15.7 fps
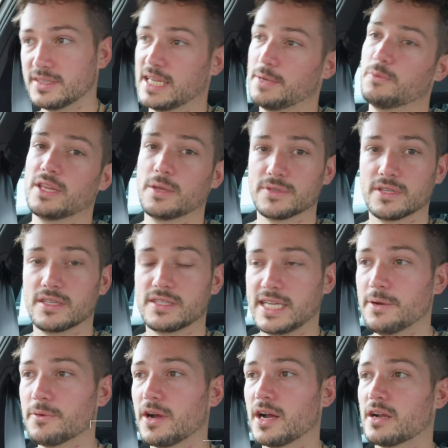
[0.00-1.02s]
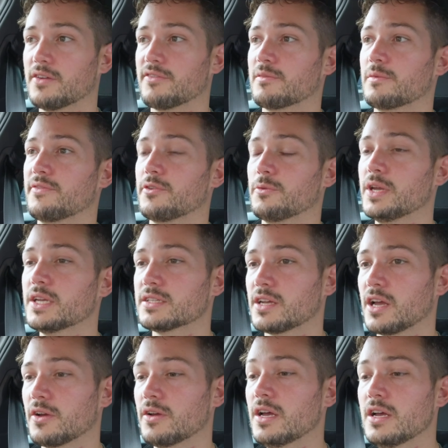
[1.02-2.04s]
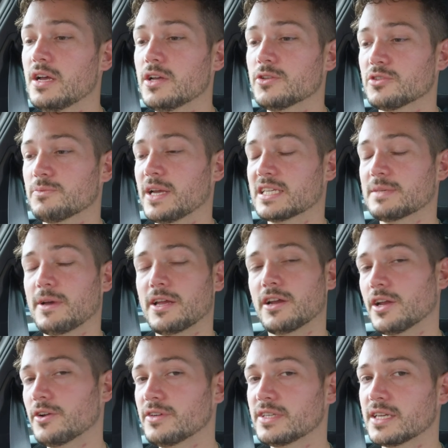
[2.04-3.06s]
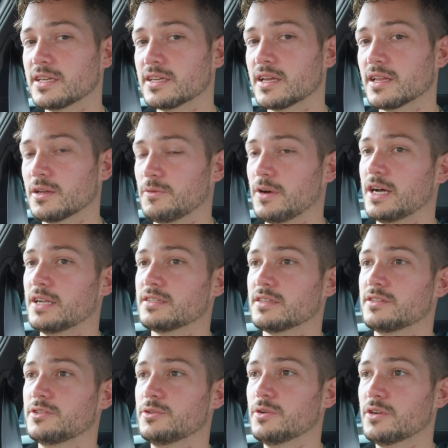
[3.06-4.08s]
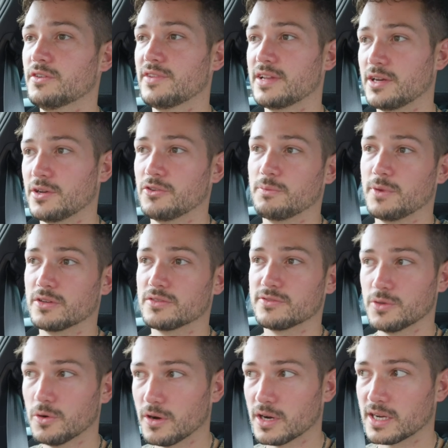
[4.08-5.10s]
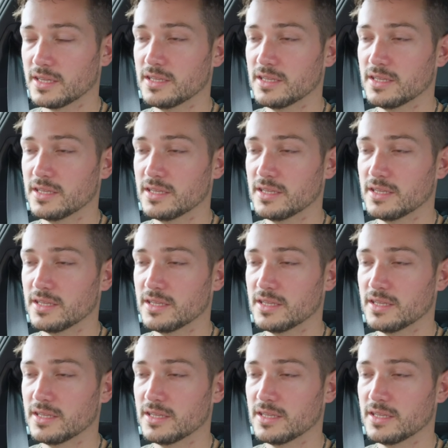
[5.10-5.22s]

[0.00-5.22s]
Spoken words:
the same one that was in the T-Roc from a few weeks ago, so it makes about 110 kilowatts and 250 newton meters of torque.